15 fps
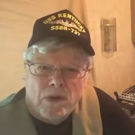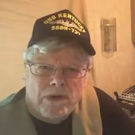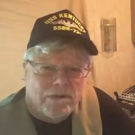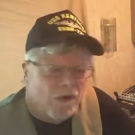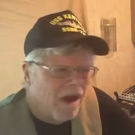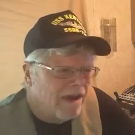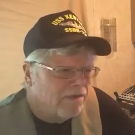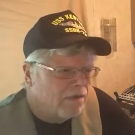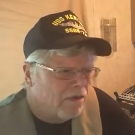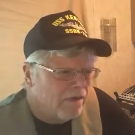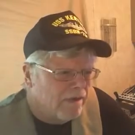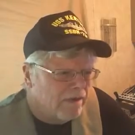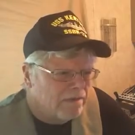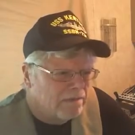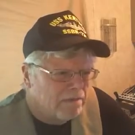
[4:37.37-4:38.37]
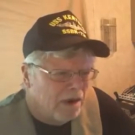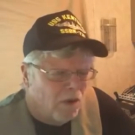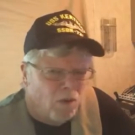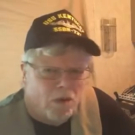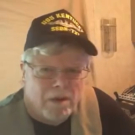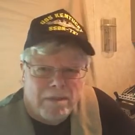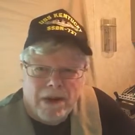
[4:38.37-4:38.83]
go to Frankfort,
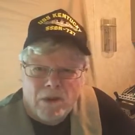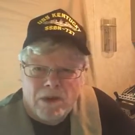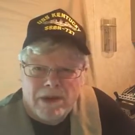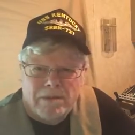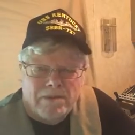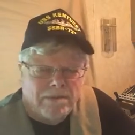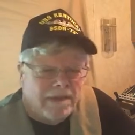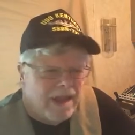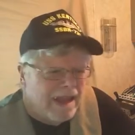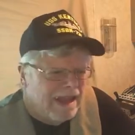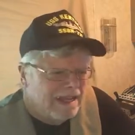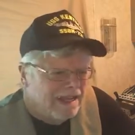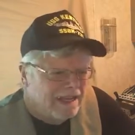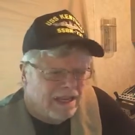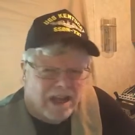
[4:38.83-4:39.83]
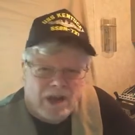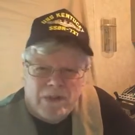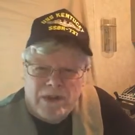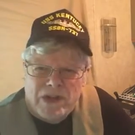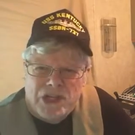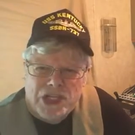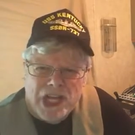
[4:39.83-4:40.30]
pole a boat up, and it got
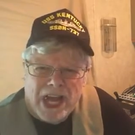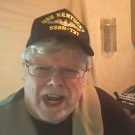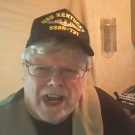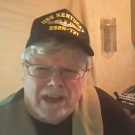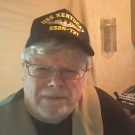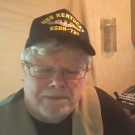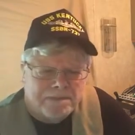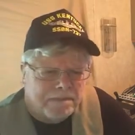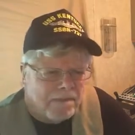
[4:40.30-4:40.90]
real shallow